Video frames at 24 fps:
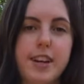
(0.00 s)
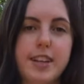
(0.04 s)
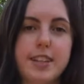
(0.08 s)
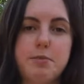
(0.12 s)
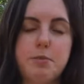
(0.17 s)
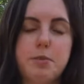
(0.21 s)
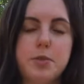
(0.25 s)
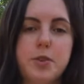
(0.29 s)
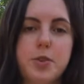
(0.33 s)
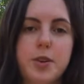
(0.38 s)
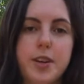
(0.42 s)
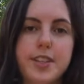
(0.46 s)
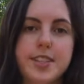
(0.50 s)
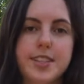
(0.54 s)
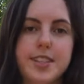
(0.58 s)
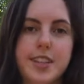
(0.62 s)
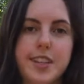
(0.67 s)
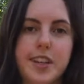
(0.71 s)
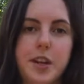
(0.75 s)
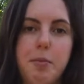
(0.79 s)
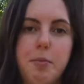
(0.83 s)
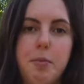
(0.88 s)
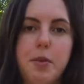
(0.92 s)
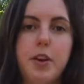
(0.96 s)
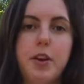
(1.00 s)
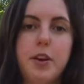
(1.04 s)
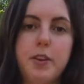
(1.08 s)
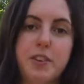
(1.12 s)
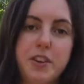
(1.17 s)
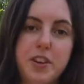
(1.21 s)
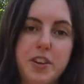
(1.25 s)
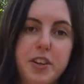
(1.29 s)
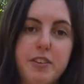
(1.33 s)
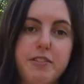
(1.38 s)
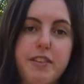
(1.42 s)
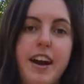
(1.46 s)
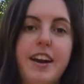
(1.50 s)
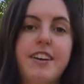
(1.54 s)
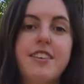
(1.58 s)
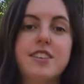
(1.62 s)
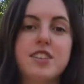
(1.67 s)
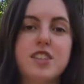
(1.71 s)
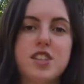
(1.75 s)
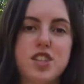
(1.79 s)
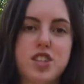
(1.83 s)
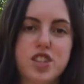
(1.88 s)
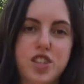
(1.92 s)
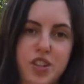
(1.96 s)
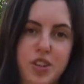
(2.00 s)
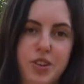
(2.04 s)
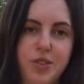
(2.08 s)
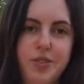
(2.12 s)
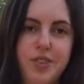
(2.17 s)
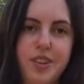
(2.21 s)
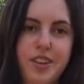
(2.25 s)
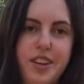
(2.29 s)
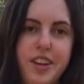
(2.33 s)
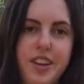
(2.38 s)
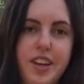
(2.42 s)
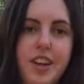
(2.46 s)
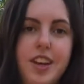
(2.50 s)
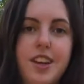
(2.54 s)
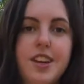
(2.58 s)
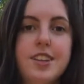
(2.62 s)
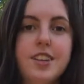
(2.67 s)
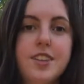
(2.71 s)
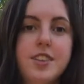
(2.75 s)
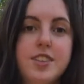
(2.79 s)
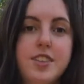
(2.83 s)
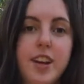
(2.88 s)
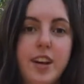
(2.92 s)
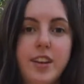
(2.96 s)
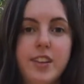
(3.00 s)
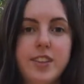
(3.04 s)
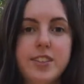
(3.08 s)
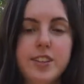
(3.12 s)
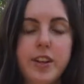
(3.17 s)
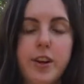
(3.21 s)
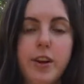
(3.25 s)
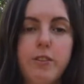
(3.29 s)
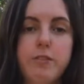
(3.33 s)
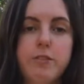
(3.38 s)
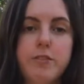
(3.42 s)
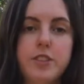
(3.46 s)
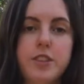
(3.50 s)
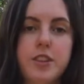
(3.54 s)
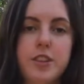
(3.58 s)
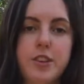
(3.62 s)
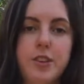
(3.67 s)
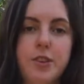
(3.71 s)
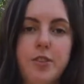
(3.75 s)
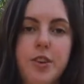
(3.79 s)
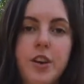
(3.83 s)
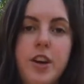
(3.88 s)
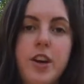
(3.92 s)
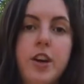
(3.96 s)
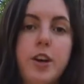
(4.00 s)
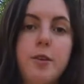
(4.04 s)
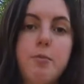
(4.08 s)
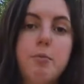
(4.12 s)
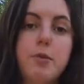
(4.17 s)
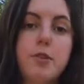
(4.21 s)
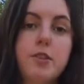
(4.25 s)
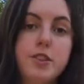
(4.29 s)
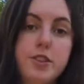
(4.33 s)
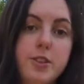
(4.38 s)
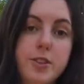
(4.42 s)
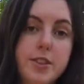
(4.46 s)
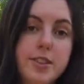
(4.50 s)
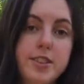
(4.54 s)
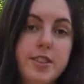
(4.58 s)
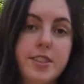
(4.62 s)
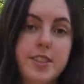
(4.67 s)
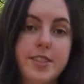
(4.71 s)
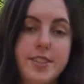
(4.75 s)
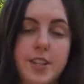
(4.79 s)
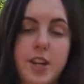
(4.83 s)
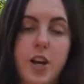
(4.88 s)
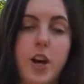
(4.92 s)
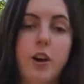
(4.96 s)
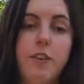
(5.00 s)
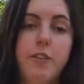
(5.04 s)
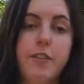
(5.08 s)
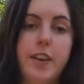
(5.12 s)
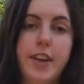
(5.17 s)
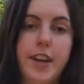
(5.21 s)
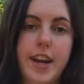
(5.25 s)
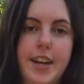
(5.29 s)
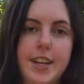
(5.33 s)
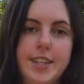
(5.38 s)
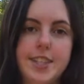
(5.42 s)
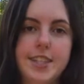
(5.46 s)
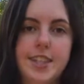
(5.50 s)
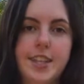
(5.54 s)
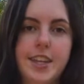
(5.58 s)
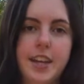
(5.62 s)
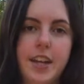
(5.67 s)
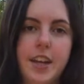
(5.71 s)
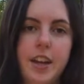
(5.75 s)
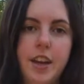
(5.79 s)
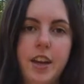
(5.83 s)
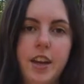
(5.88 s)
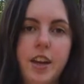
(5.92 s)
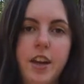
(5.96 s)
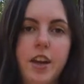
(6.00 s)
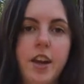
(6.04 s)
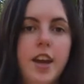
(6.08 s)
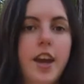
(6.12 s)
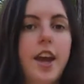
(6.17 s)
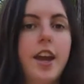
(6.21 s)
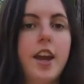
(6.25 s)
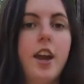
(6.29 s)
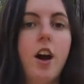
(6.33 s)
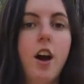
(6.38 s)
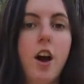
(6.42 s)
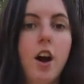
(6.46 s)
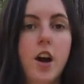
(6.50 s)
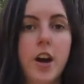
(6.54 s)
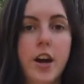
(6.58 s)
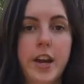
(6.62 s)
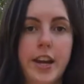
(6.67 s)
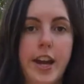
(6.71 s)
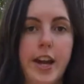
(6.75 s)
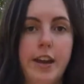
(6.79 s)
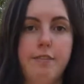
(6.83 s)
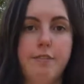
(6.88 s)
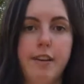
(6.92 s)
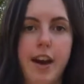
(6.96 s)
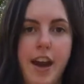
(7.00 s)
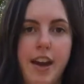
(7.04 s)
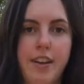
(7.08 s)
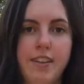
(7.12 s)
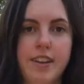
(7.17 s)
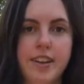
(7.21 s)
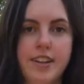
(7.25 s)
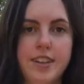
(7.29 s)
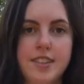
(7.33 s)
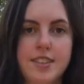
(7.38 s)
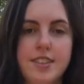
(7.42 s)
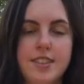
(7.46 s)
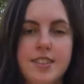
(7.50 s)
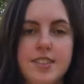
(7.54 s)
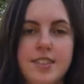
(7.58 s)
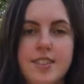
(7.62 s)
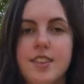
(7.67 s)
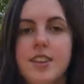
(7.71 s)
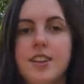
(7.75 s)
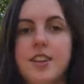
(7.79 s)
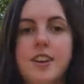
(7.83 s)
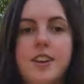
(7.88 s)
Respiratory Syndrome Coronavirus 2. SARS-CoV-2 produces COVID-19, an RNA virus.